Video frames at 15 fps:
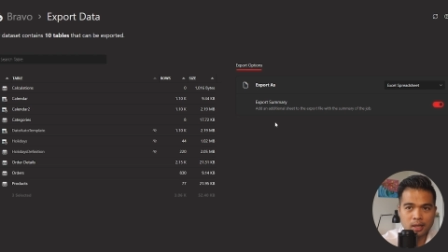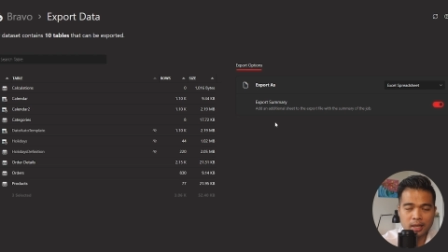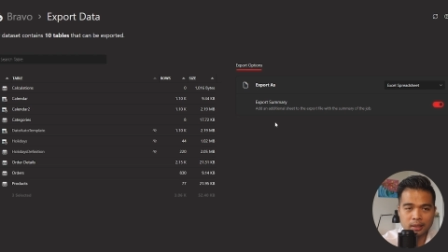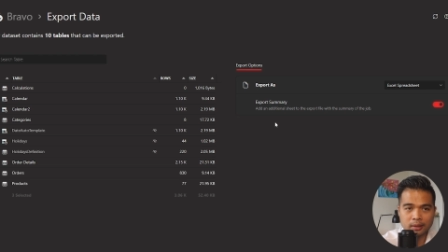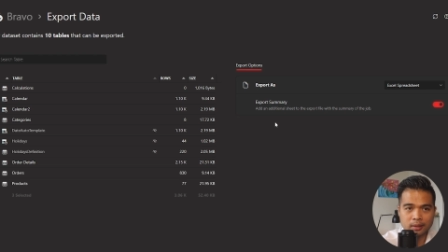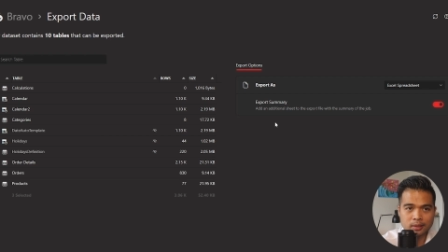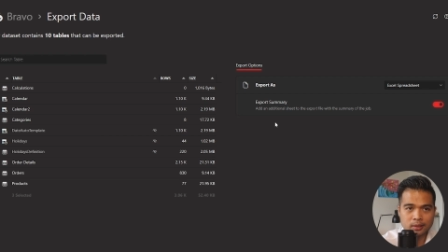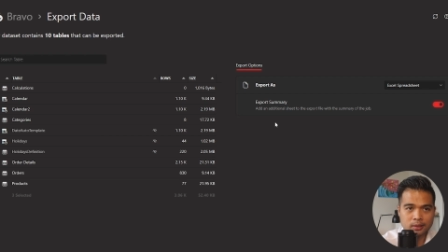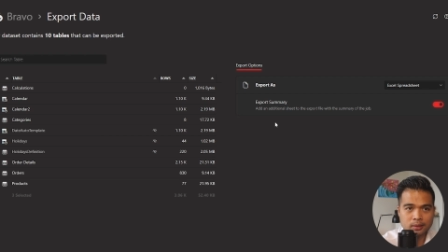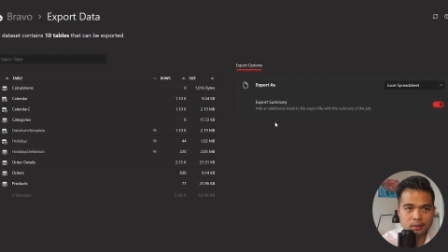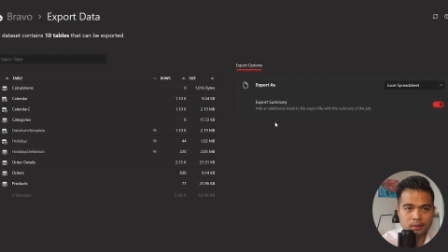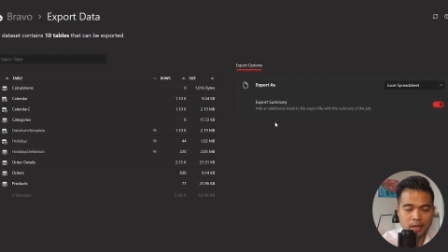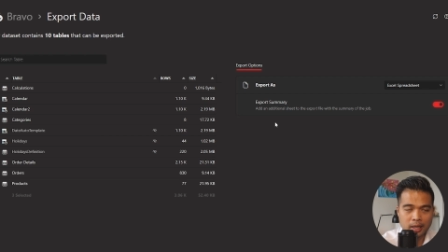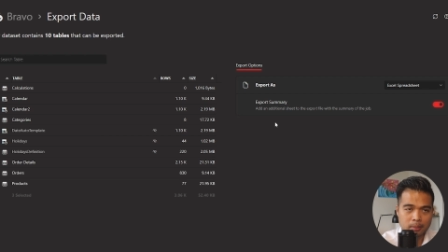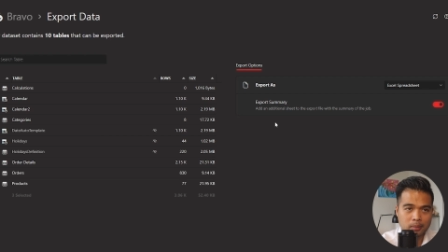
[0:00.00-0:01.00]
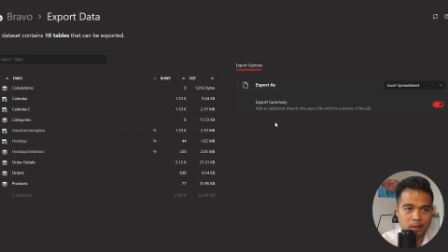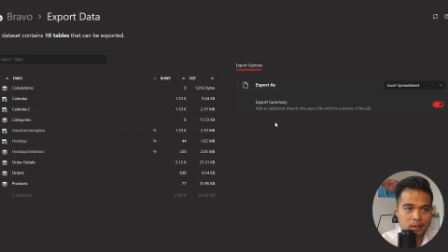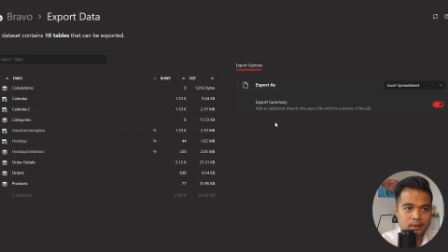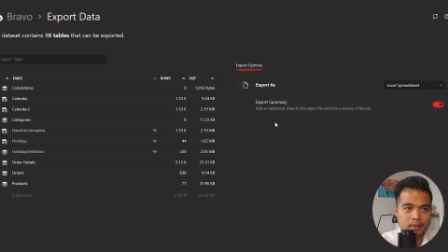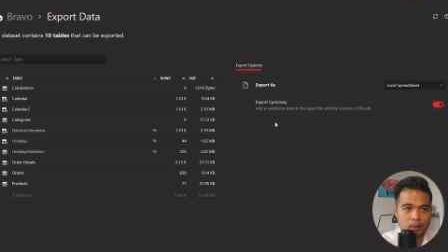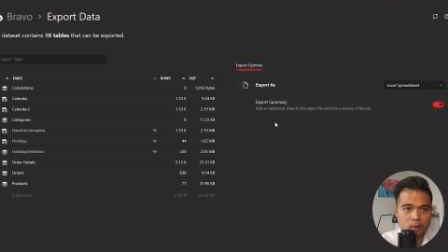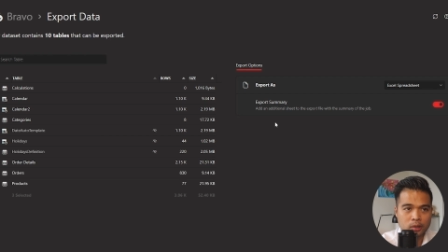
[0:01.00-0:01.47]
in the same
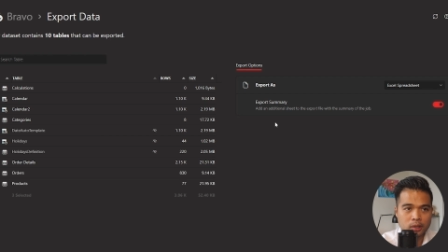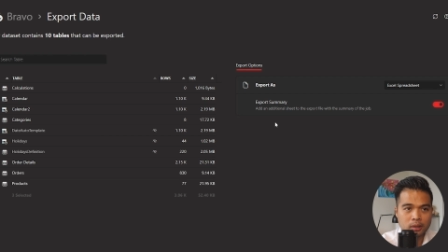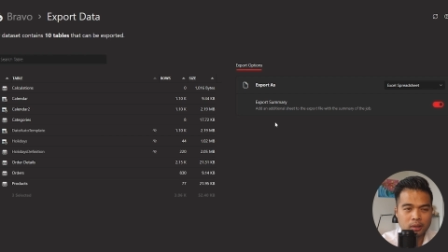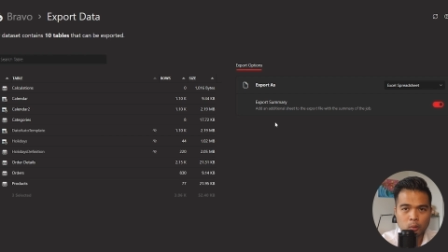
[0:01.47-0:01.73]
Excel sheet,